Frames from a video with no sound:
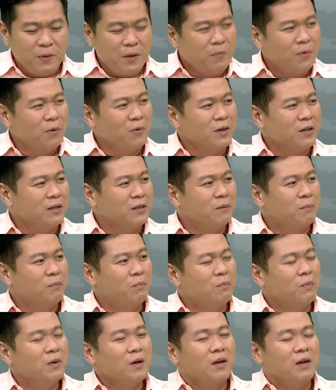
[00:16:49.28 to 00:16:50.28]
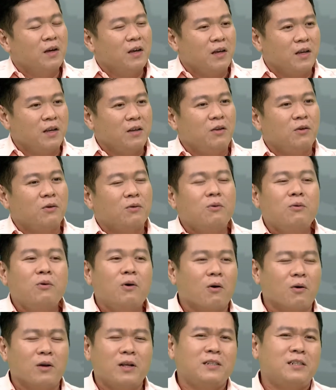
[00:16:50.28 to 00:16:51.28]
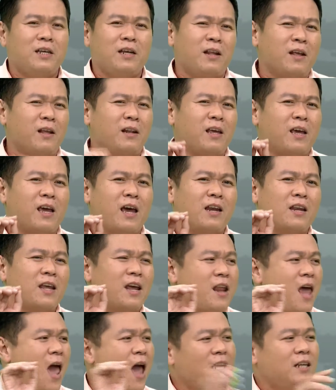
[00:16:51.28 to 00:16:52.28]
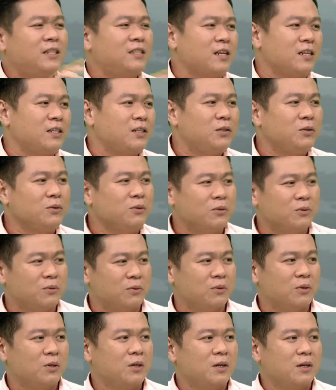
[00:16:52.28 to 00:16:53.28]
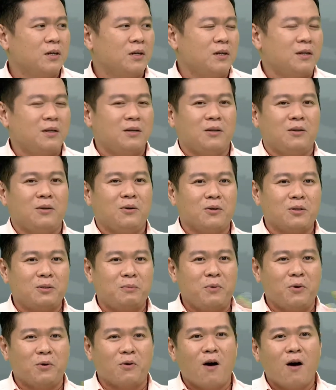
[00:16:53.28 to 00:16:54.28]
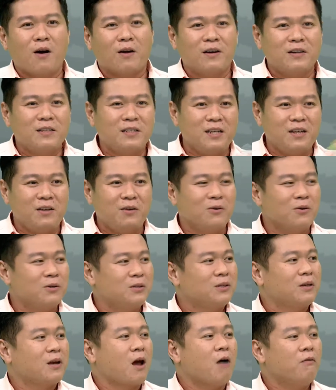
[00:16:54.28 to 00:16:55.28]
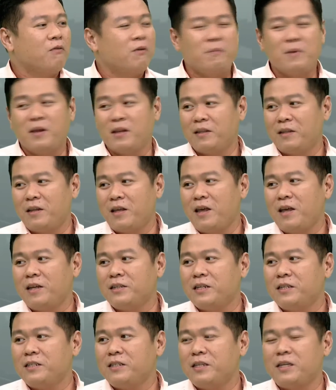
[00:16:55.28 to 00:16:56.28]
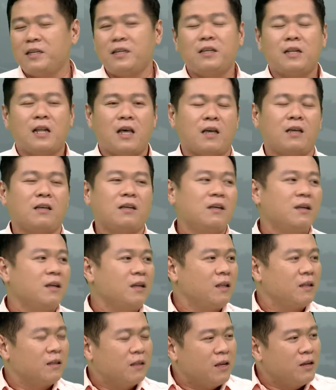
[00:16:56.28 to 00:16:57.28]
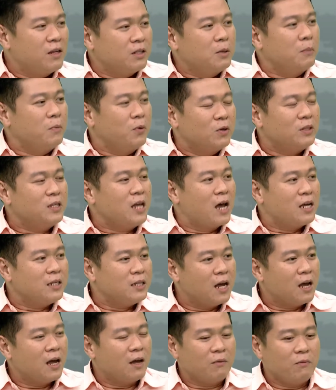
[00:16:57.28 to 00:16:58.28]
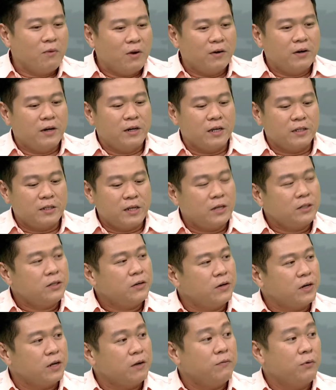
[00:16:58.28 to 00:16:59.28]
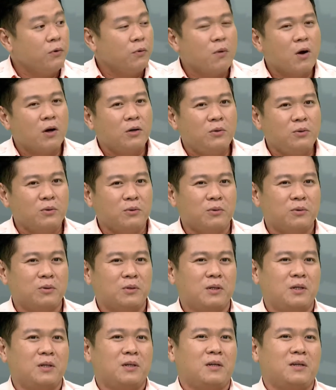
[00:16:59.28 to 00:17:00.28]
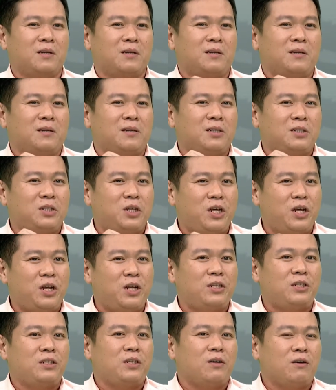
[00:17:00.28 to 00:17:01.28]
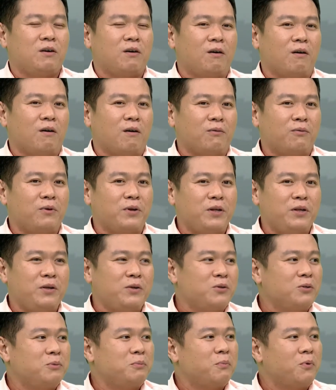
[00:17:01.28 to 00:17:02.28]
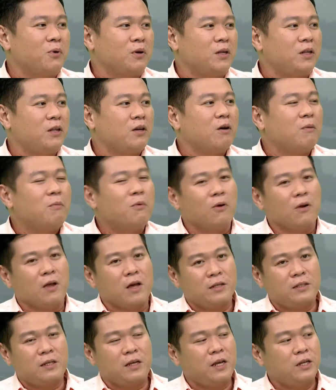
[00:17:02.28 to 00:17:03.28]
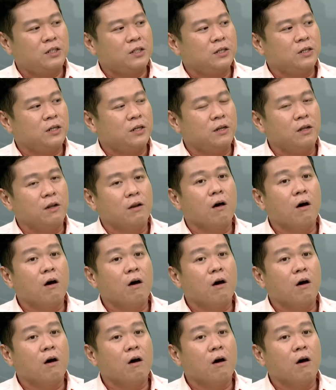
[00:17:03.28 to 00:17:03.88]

people in the rural. They say that they can't get access to those bureaucracy, those government agency. Like things of those ties are very necessary if you want to change or reduce political polarization in the